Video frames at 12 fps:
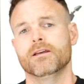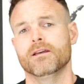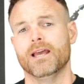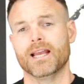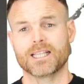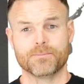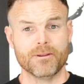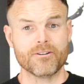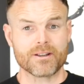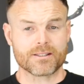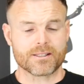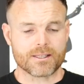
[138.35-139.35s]

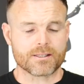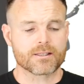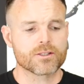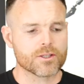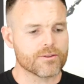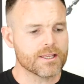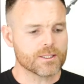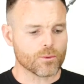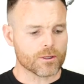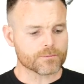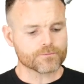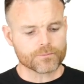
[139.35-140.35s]
Experiences. So this
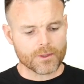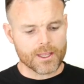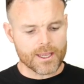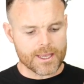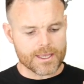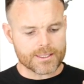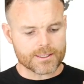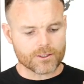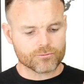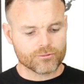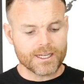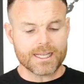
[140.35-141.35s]
one is
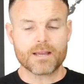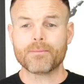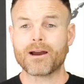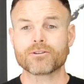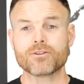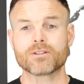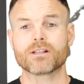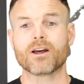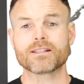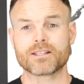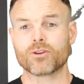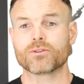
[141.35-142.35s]
really about
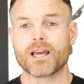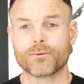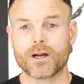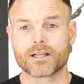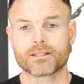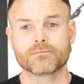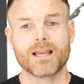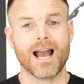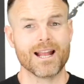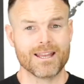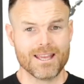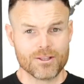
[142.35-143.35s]
utilising your network.
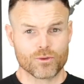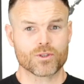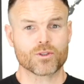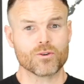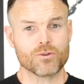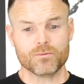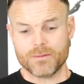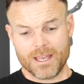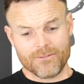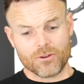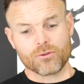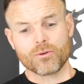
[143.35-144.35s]
In your school,
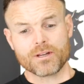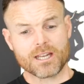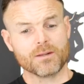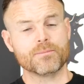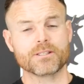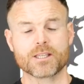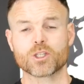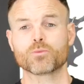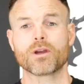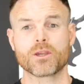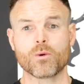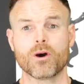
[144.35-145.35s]
if you're already in a position
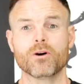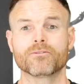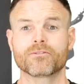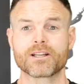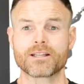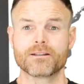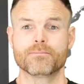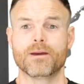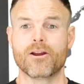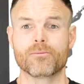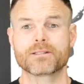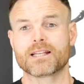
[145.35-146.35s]
where you are offering
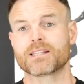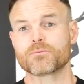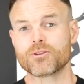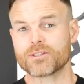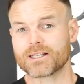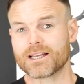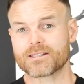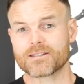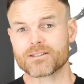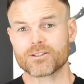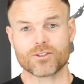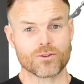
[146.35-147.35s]
peripatetic music
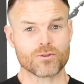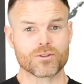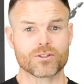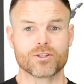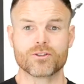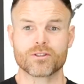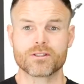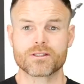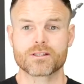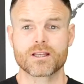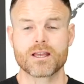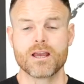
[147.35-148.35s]
lessons to the
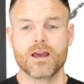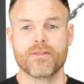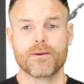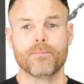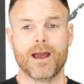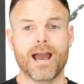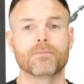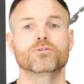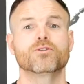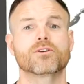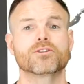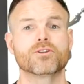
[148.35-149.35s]
students, then
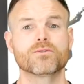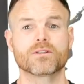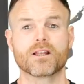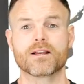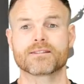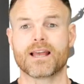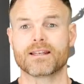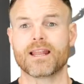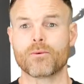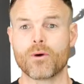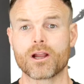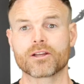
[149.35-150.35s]
perhaps you could utilise that
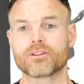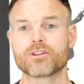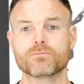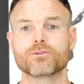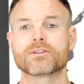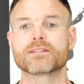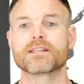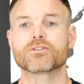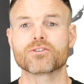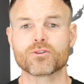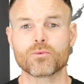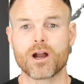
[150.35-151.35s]
network and those music
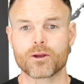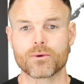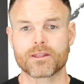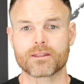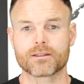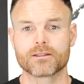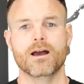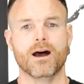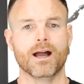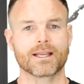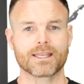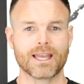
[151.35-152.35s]
teachers you work with.
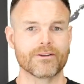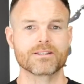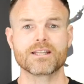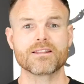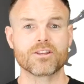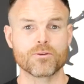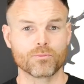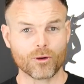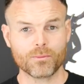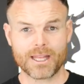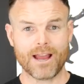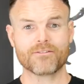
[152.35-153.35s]
I can guarantee that you
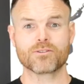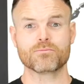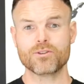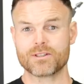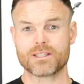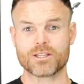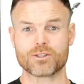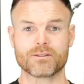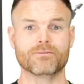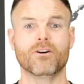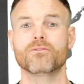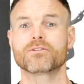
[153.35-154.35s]
probably have some music teachers
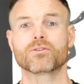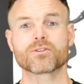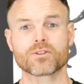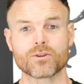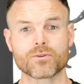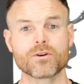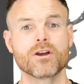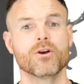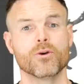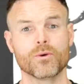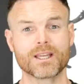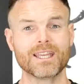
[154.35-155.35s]
involved with your school
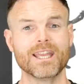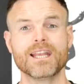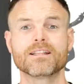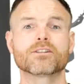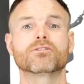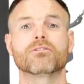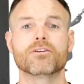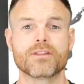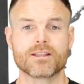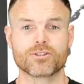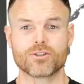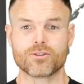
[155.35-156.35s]
who are keen to grow
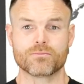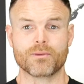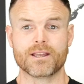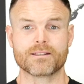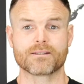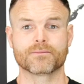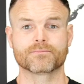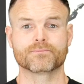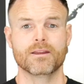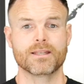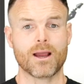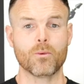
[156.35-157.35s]
their student base.
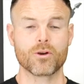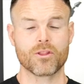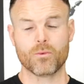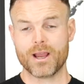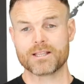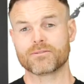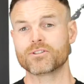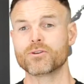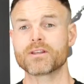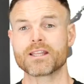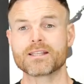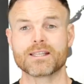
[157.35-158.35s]
Now, one of the ways of
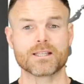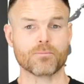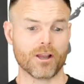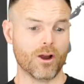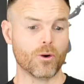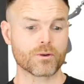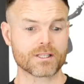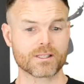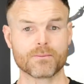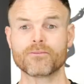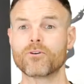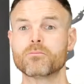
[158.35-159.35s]
doing this is by holding
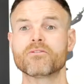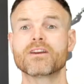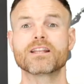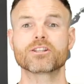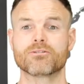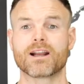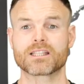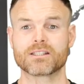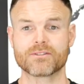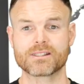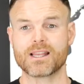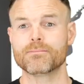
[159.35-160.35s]
some form of interactive
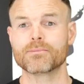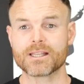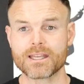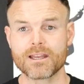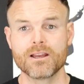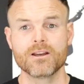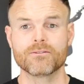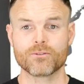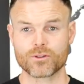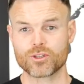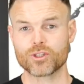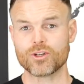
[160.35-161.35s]
assembly for
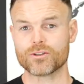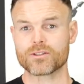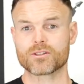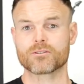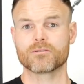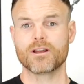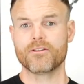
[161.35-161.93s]
the students.